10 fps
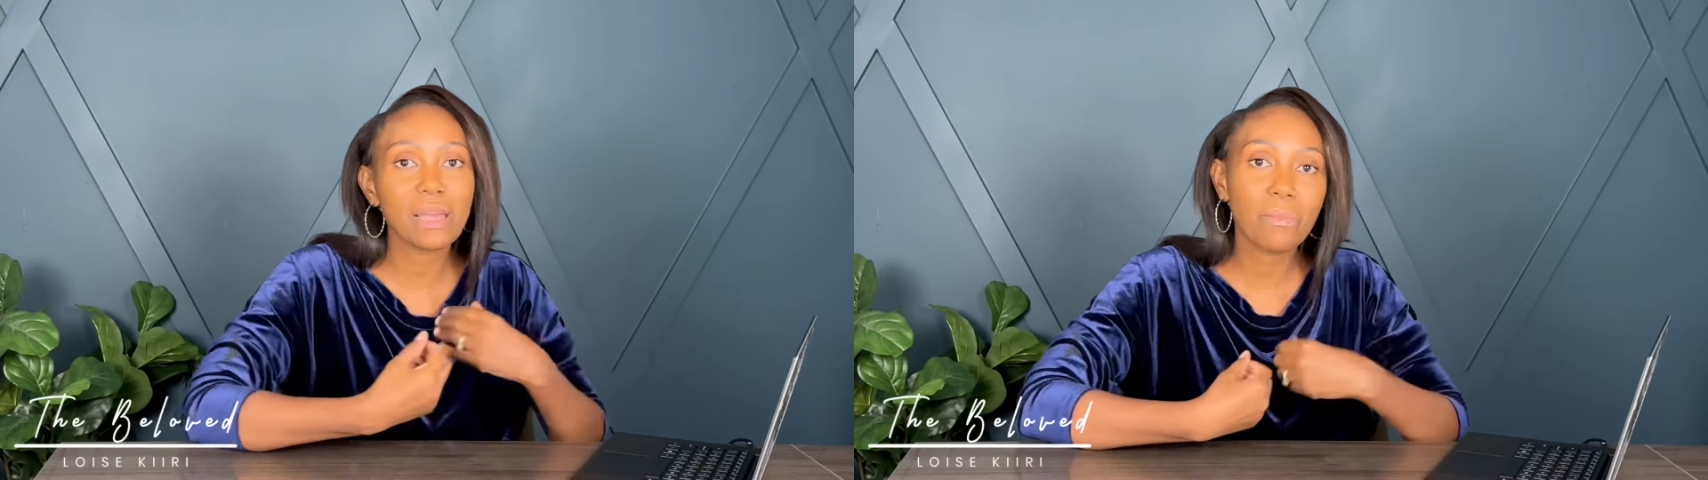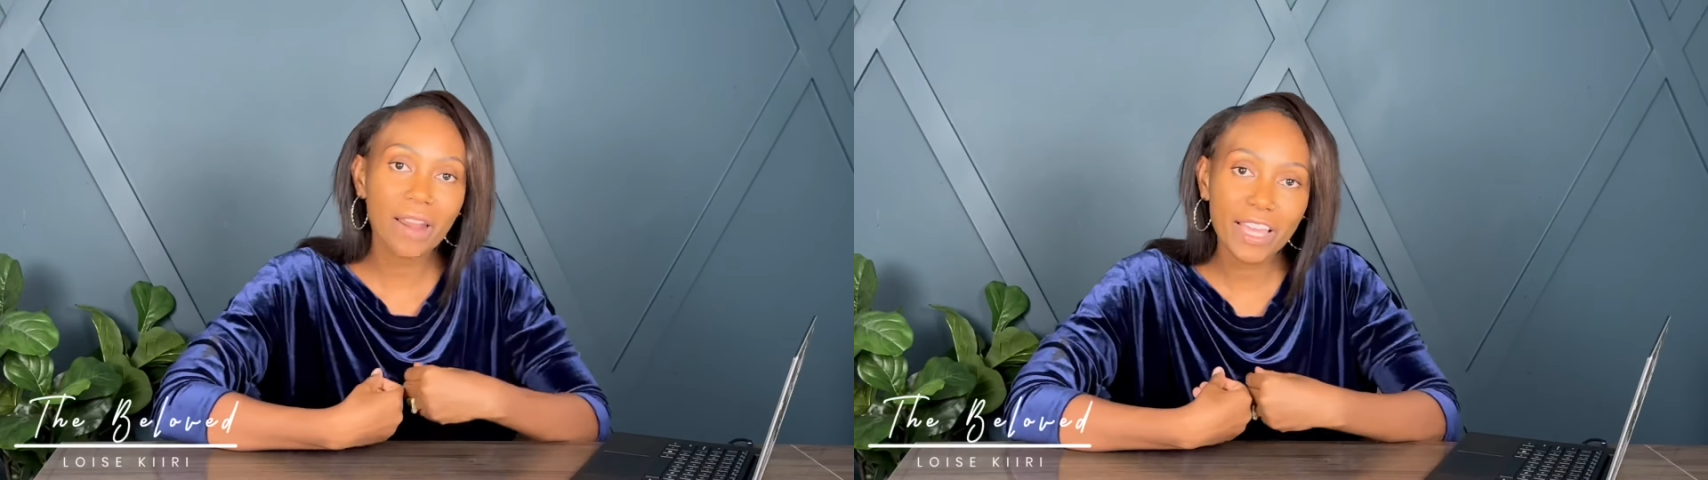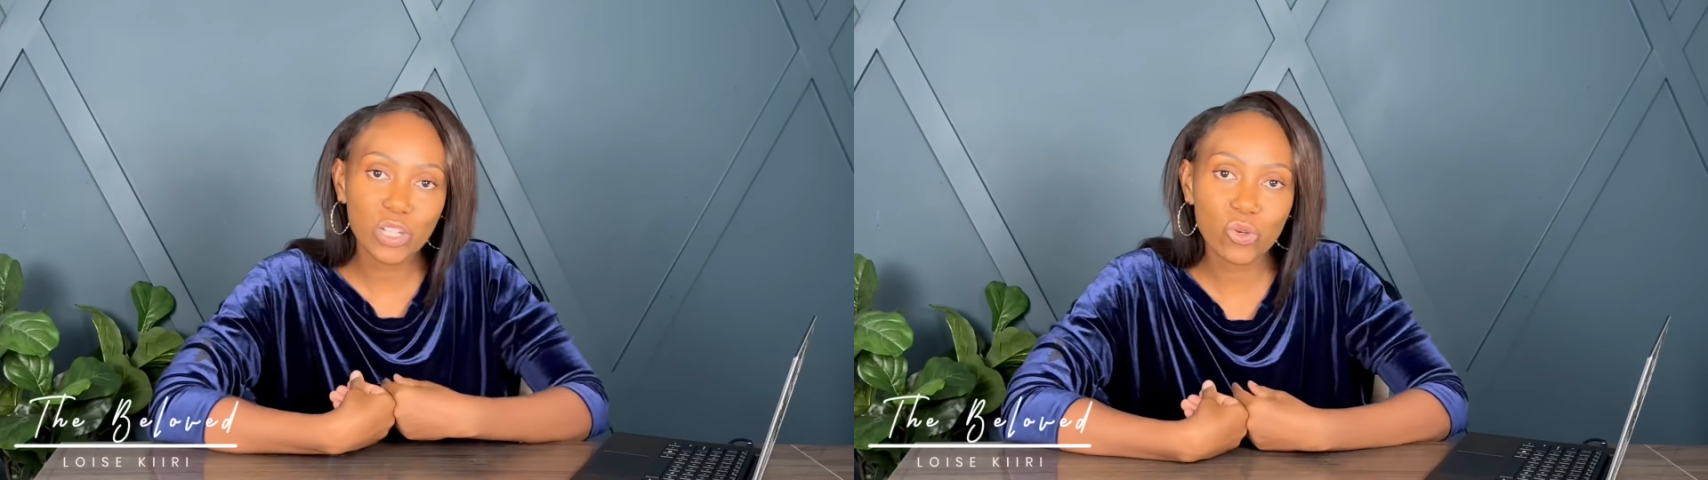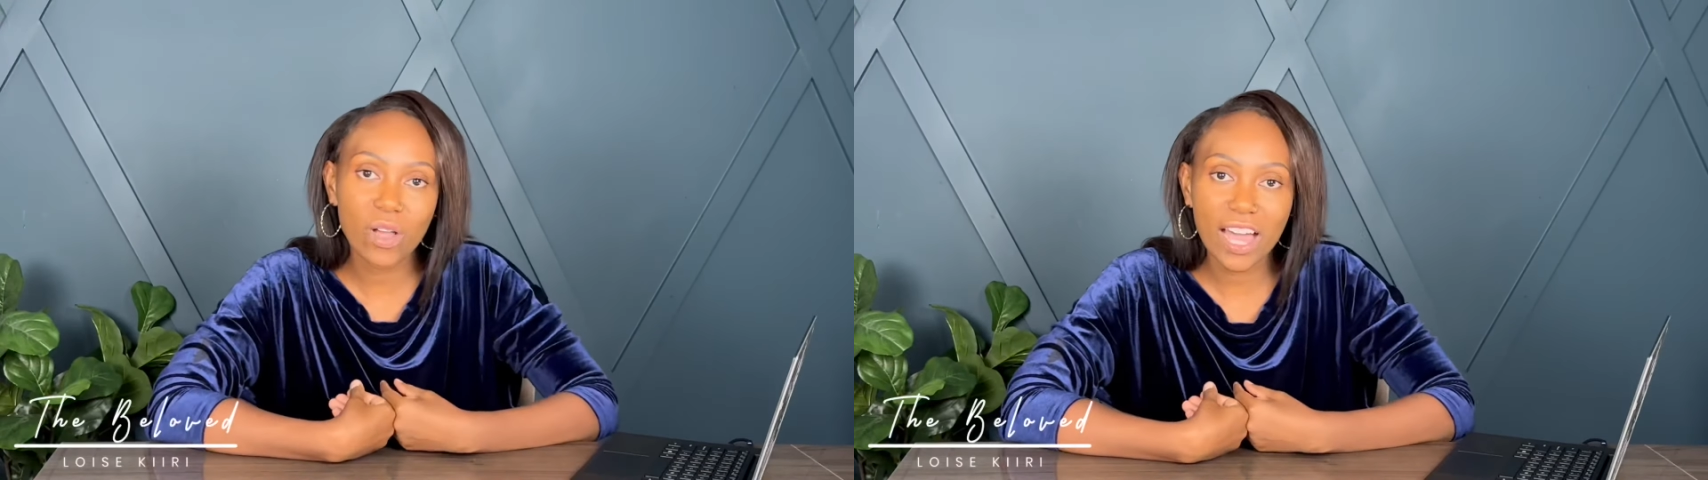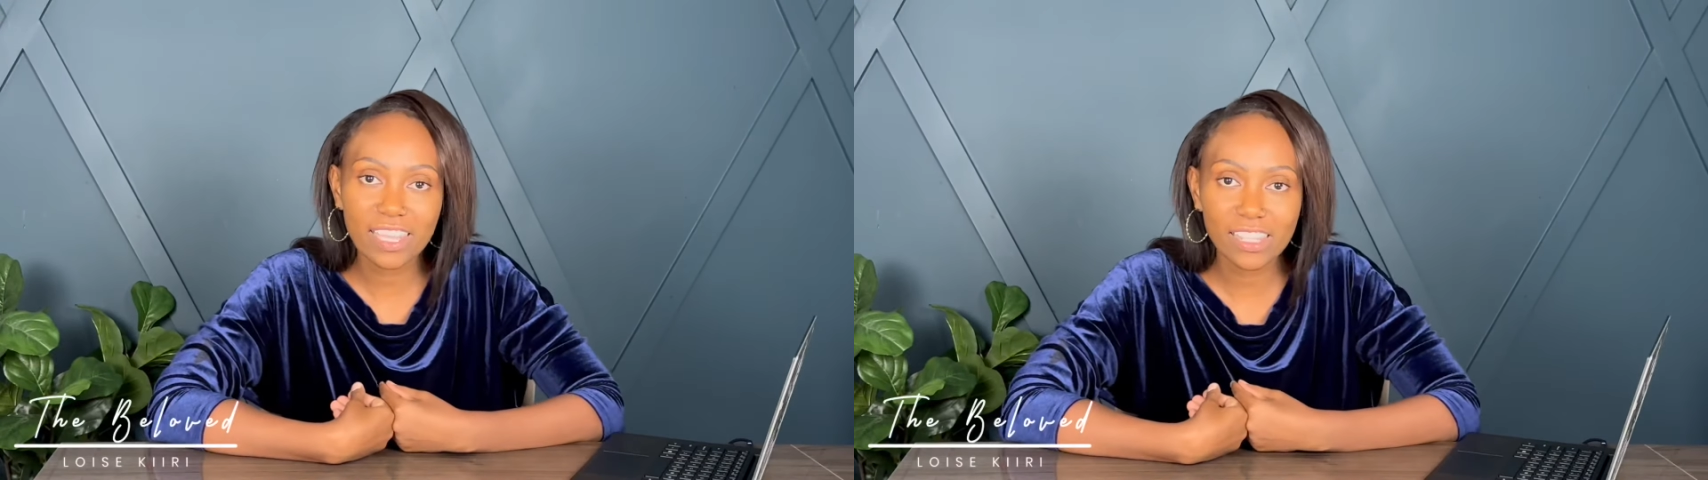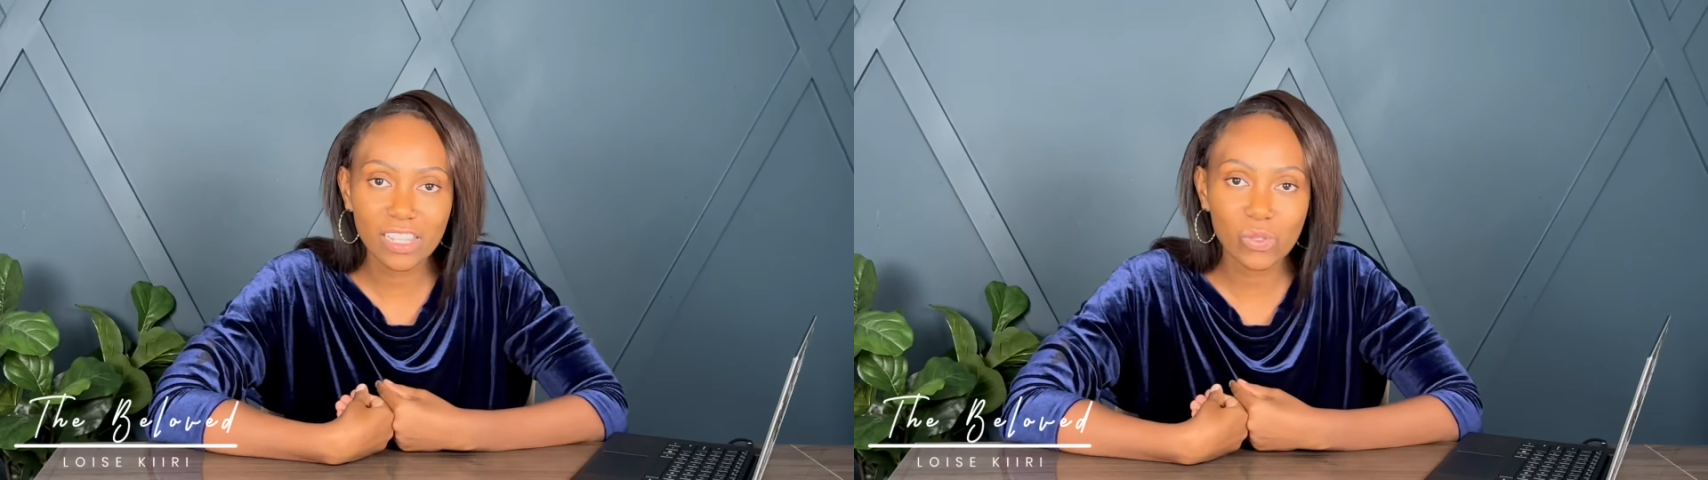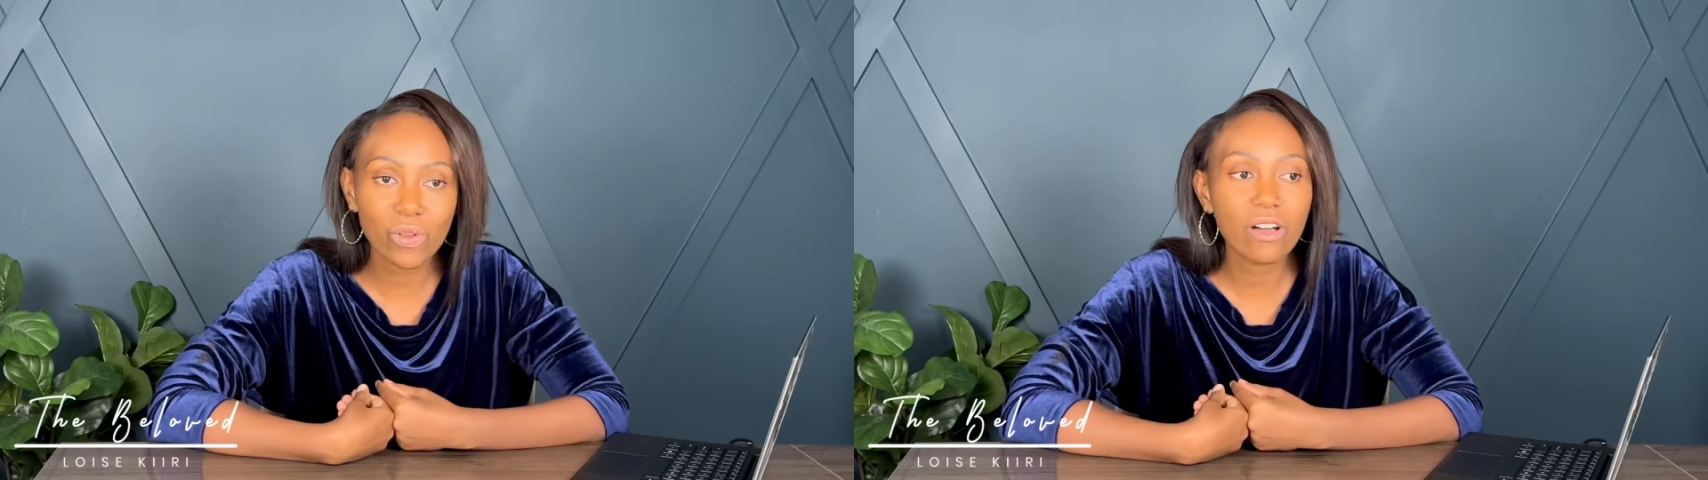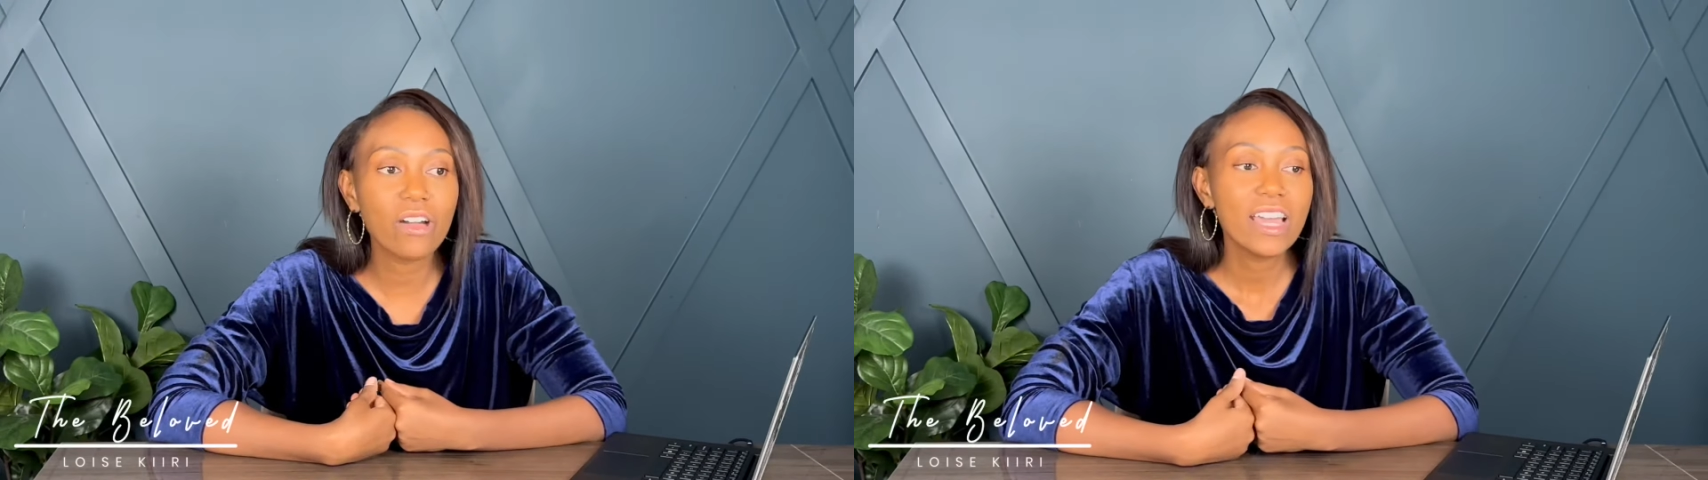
apply to us as well.